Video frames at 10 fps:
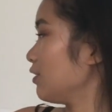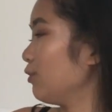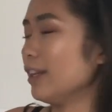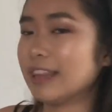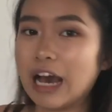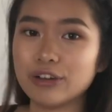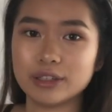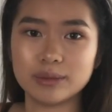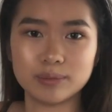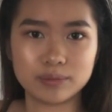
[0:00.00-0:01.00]
without
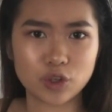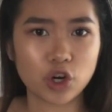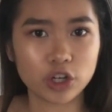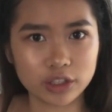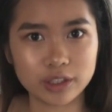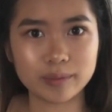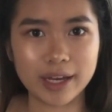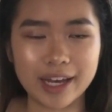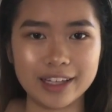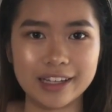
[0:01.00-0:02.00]
curling my
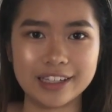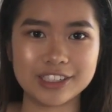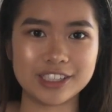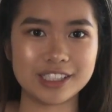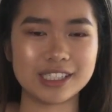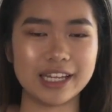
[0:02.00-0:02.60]
eyelashes